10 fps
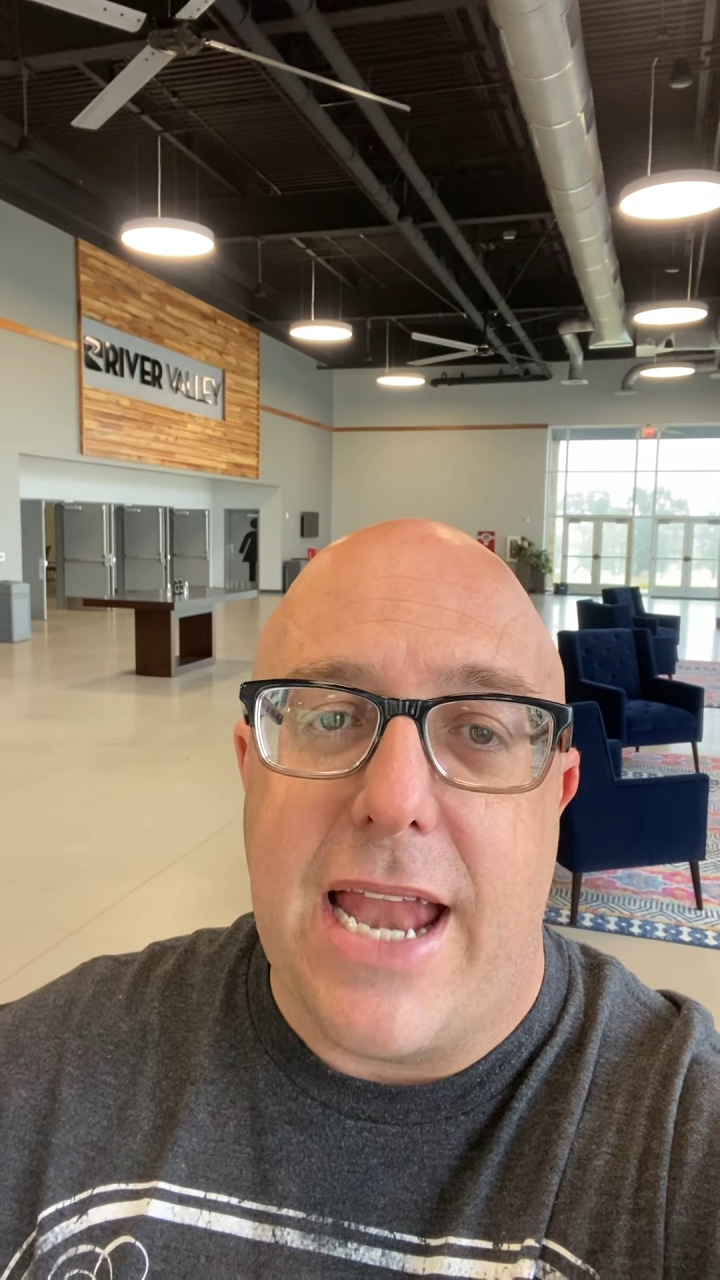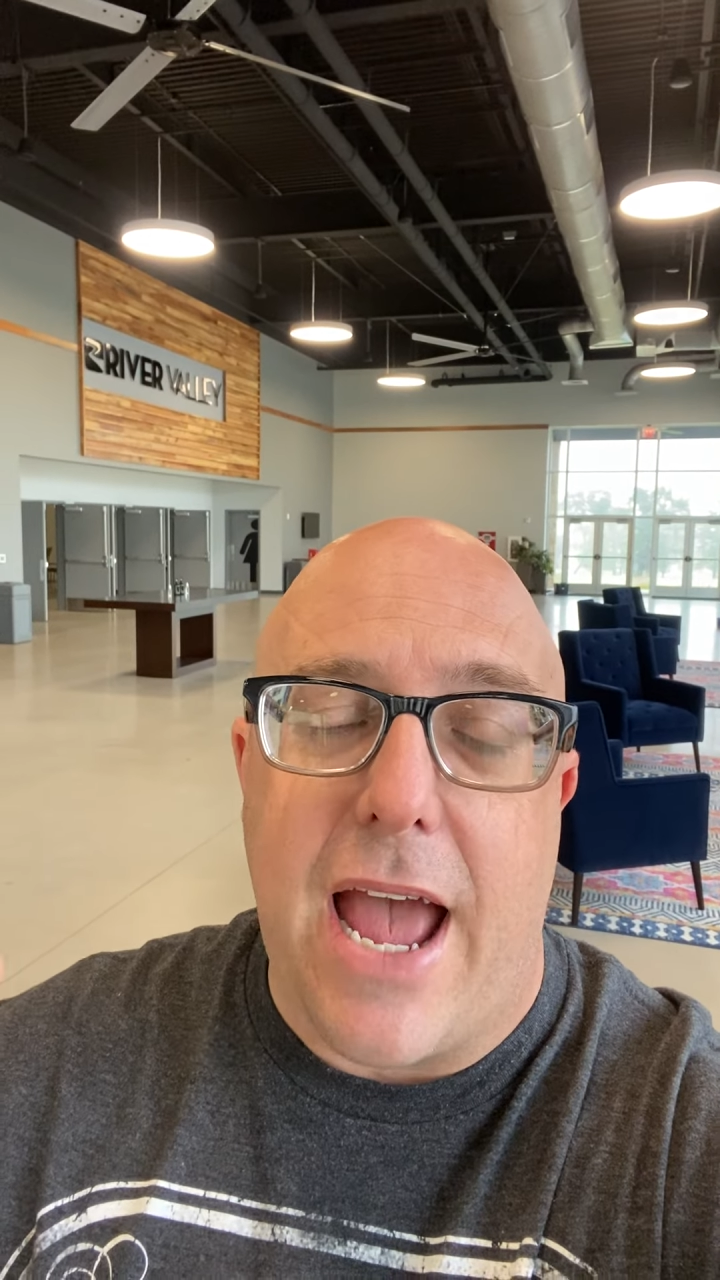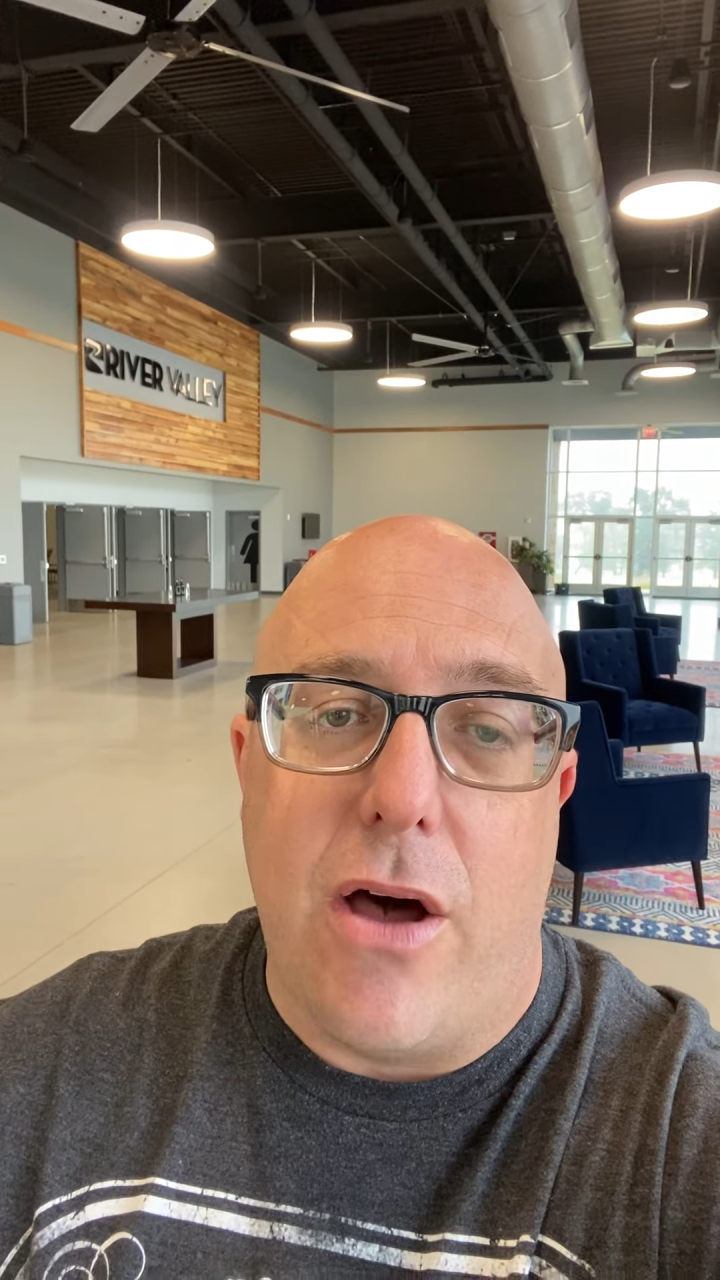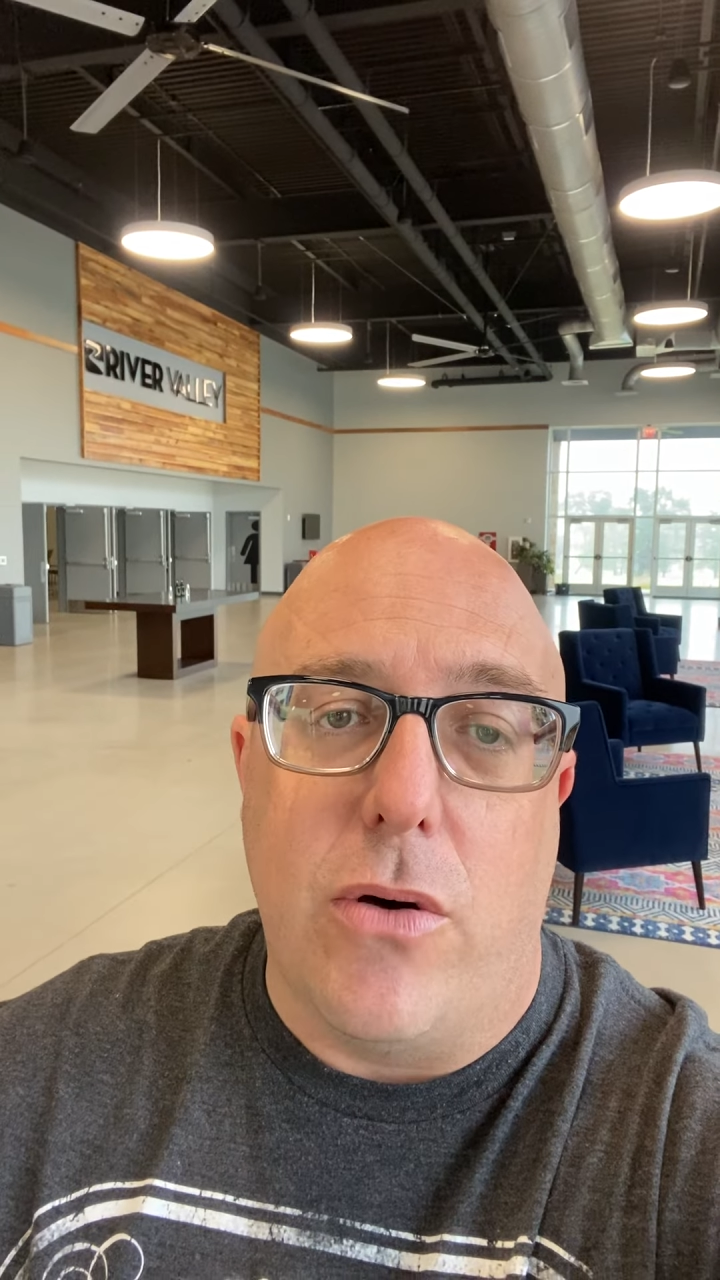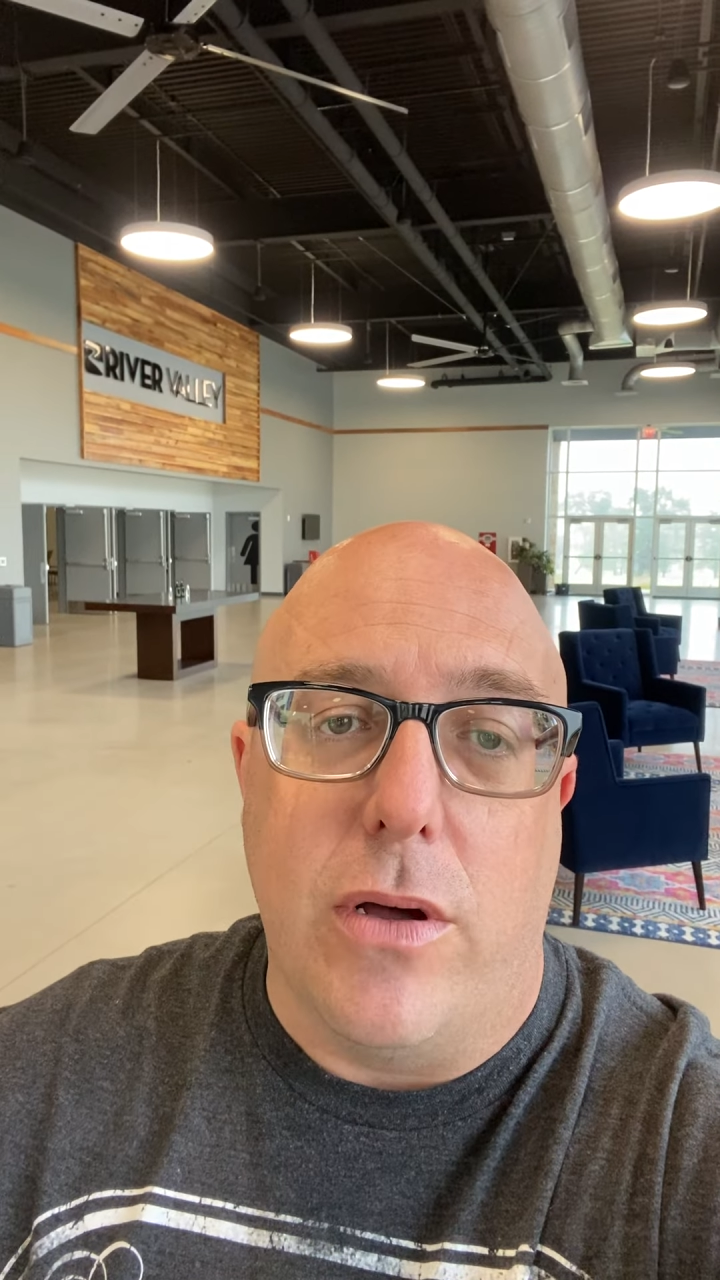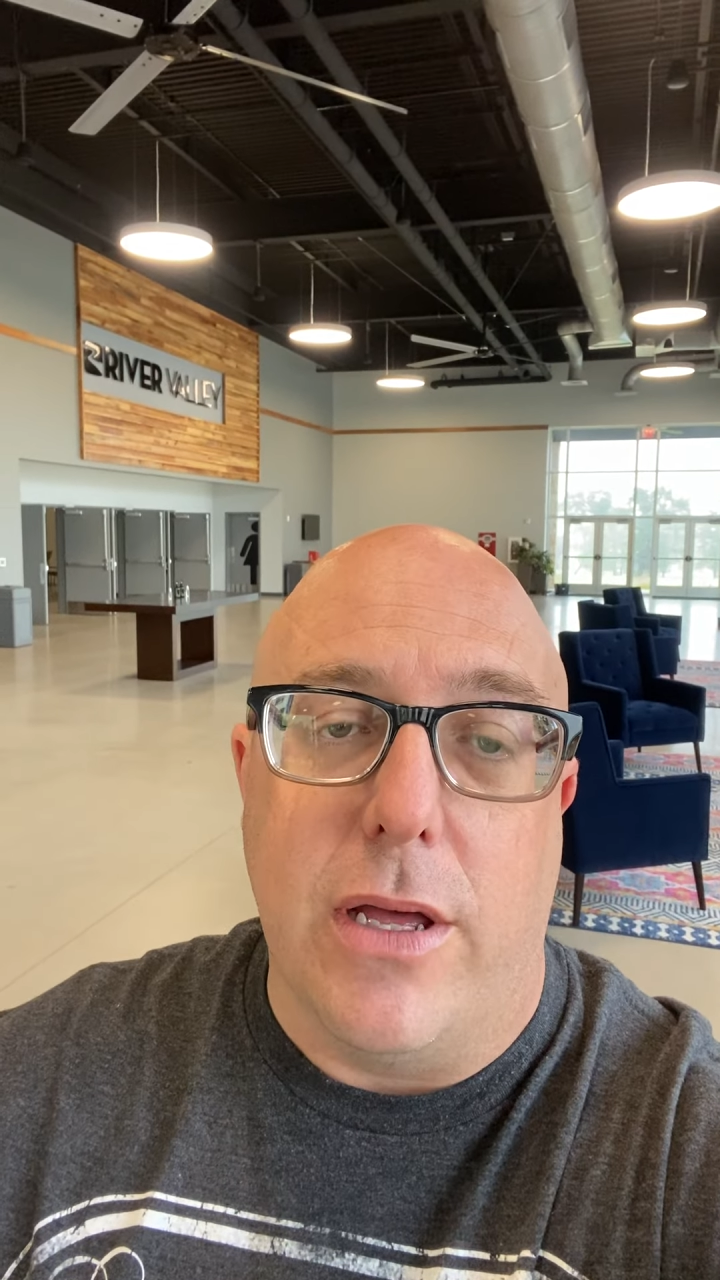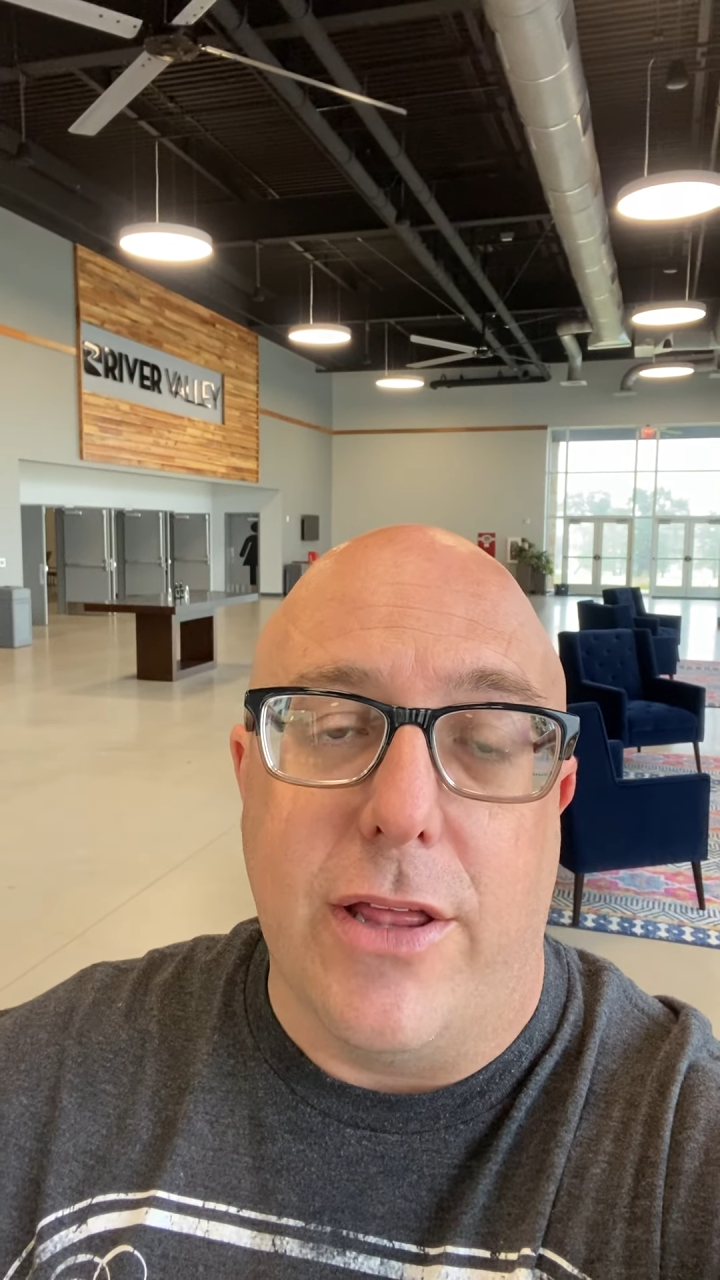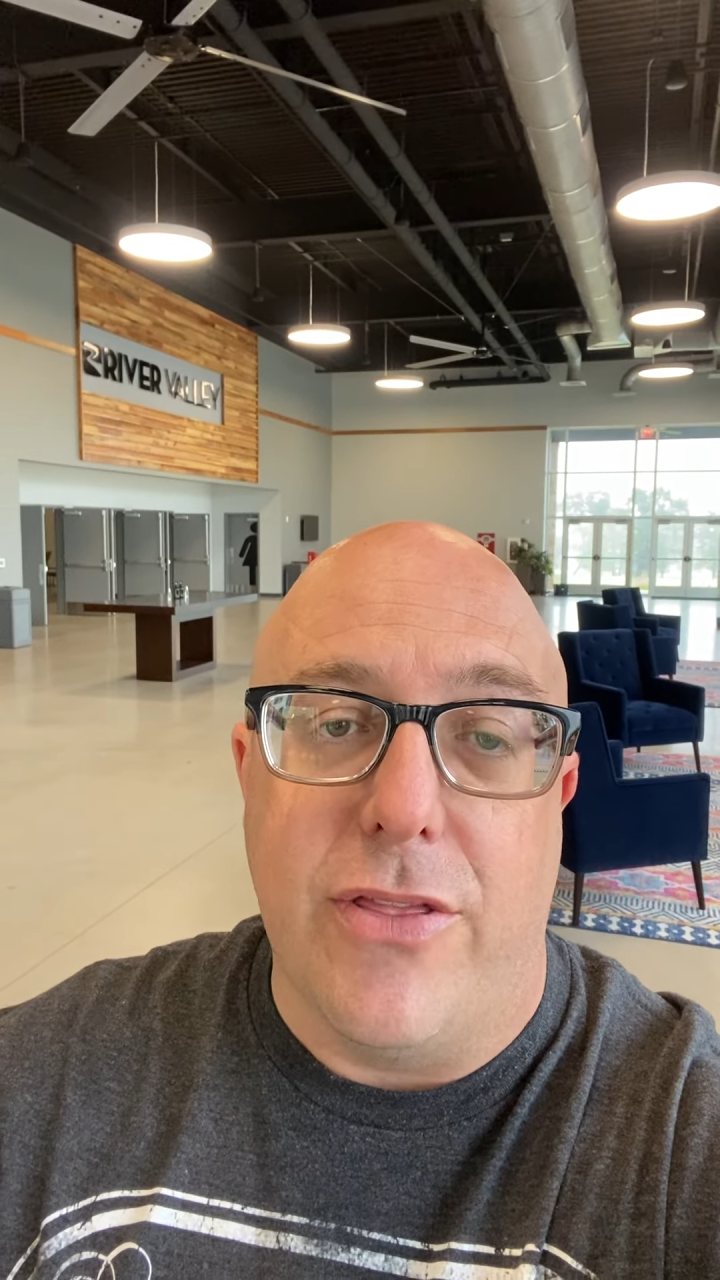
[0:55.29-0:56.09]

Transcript: how